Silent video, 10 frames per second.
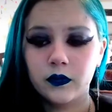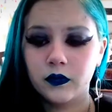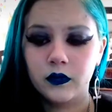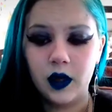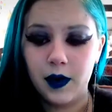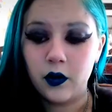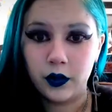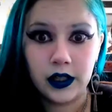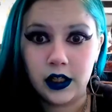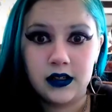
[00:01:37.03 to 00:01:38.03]
make
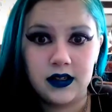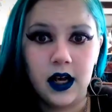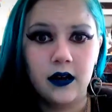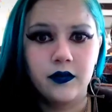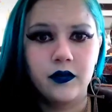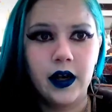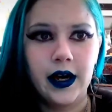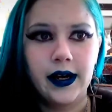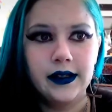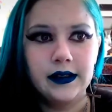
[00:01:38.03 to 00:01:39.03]
really good stuff,
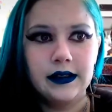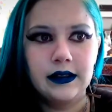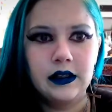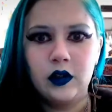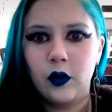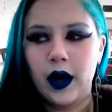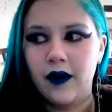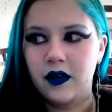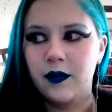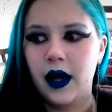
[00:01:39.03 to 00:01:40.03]
and you don't
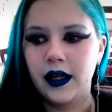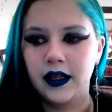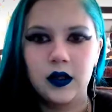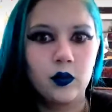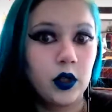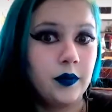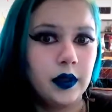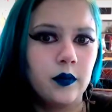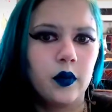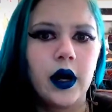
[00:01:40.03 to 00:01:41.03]
have to buy like the
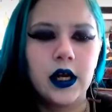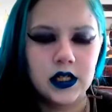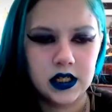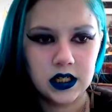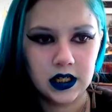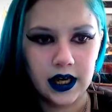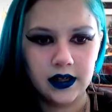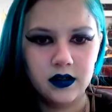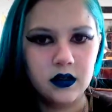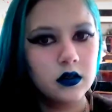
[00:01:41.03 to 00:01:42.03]
premium brands to
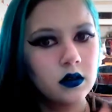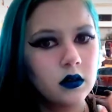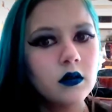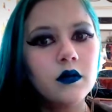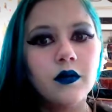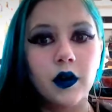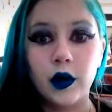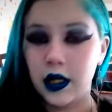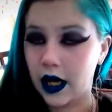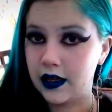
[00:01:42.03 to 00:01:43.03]
get
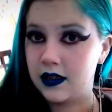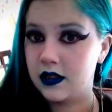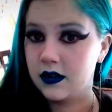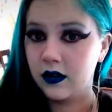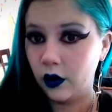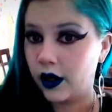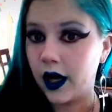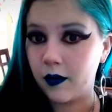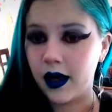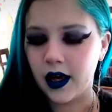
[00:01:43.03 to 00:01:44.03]
very nice
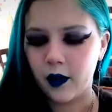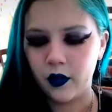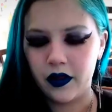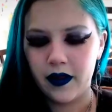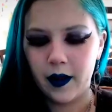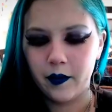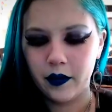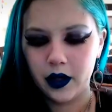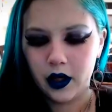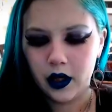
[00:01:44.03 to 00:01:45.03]
looking makeup with them.
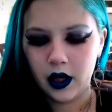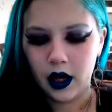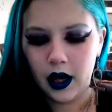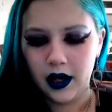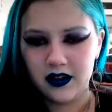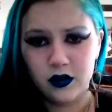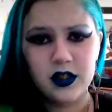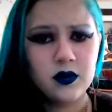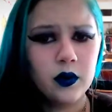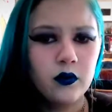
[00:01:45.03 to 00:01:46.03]
So
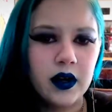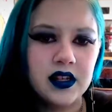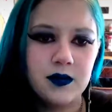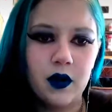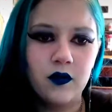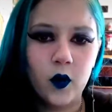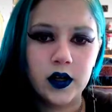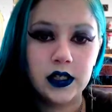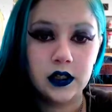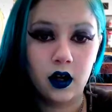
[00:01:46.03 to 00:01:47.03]
this one runs about
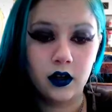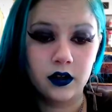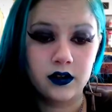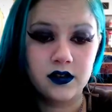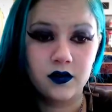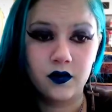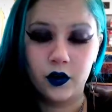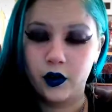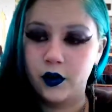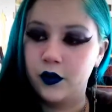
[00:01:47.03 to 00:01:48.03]
$14
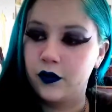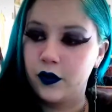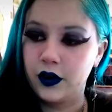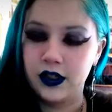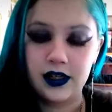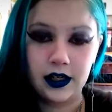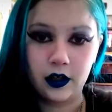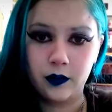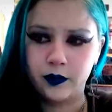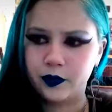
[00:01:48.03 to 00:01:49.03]
for the
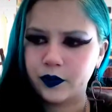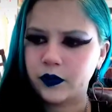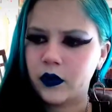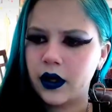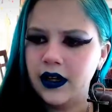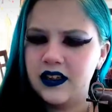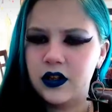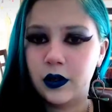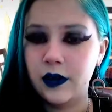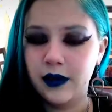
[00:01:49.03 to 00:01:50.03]
container. It's
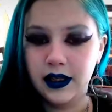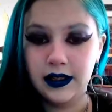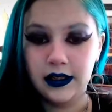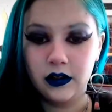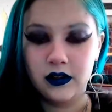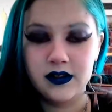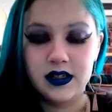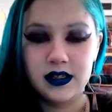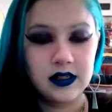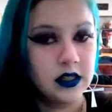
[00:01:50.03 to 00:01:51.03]
30 milliliters.
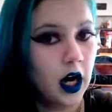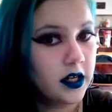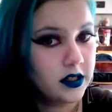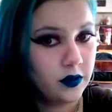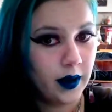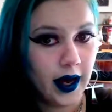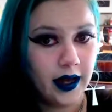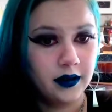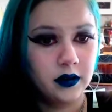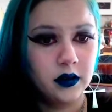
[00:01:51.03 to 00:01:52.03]
It's not too bad.